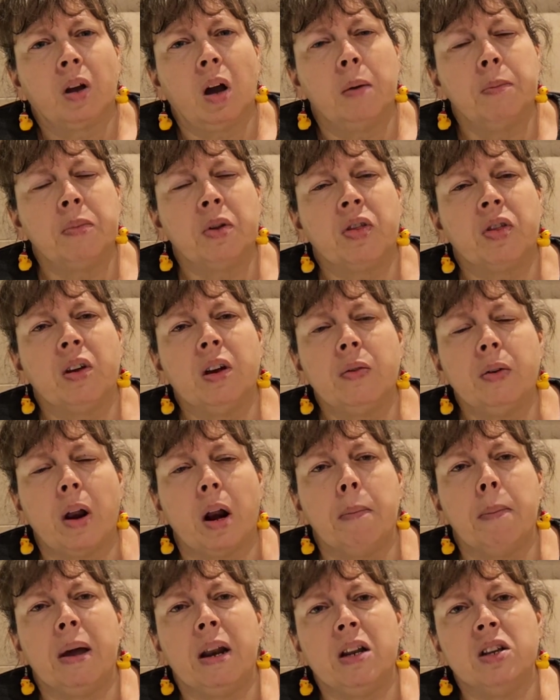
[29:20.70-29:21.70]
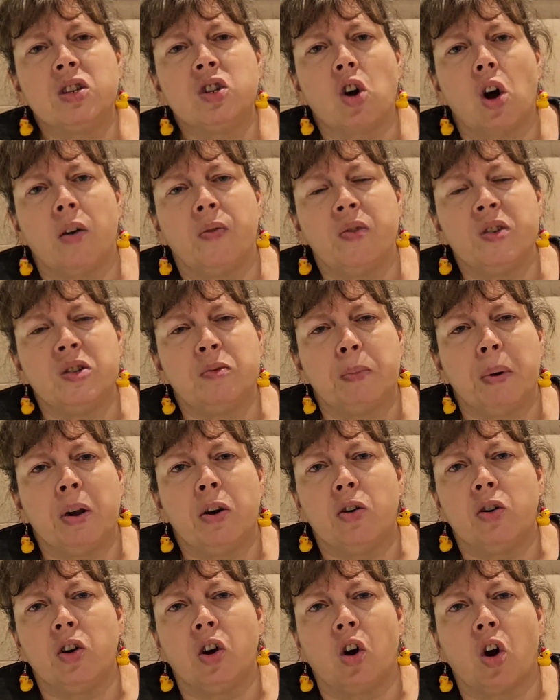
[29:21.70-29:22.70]
Come to think that, I bet his coffee's
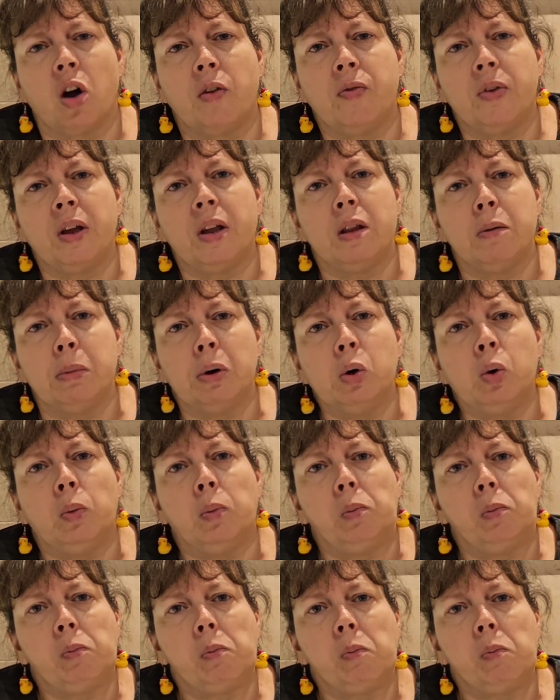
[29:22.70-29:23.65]
better than coffee on the boat.